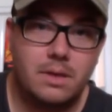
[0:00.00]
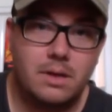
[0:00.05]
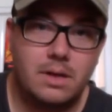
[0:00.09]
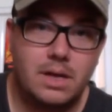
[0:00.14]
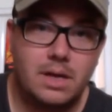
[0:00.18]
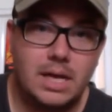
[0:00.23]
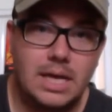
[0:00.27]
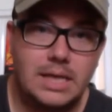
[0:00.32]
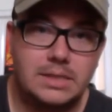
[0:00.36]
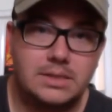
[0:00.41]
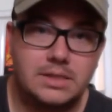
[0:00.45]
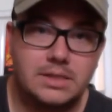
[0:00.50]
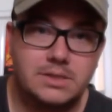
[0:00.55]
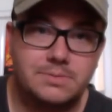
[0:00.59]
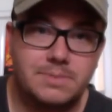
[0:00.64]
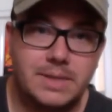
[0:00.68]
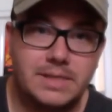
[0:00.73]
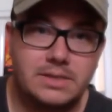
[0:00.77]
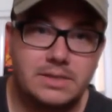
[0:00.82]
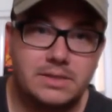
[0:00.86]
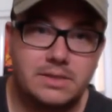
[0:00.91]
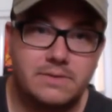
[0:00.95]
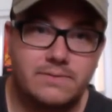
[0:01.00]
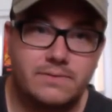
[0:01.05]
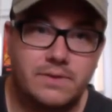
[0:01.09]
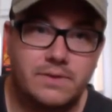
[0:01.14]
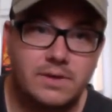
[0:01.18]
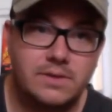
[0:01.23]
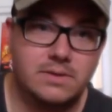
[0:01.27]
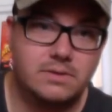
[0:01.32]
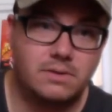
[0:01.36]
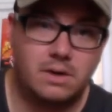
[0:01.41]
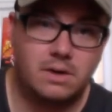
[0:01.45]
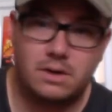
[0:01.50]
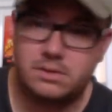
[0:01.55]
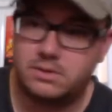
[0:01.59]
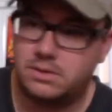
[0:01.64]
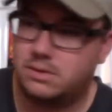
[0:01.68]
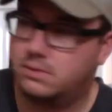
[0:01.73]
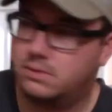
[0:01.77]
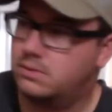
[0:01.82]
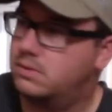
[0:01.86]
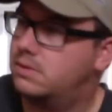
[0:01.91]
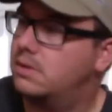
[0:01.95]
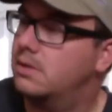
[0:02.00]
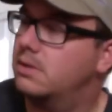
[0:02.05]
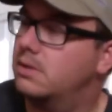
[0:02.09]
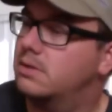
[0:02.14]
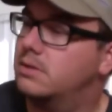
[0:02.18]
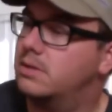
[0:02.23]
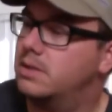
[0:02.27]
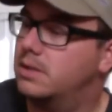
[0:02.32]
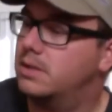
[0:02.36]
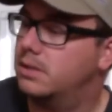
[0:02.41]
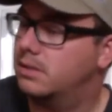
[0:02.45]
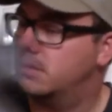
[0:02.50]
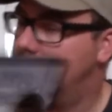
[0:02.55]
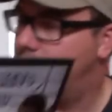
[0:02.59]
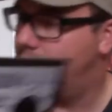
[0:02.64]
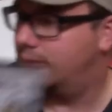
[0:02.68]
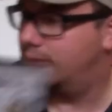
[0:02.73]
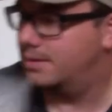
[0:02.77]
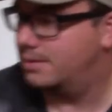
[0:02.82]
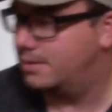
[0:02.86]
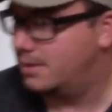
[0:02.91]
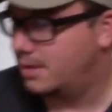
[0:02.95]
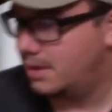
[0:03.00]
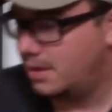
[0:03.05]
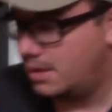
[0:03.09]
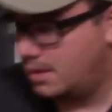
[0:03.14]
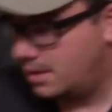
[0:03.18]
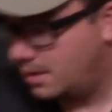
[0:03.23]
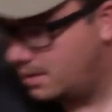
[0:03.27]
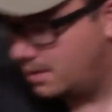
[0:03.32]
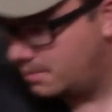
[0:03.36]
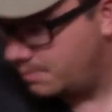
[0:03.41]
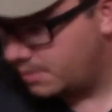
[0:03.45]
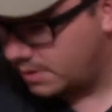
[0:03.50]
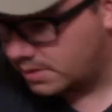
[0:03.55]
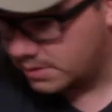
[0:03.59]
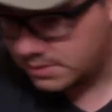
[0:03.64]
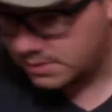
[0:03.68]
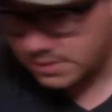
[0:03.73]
less expensive. This is also still sealed because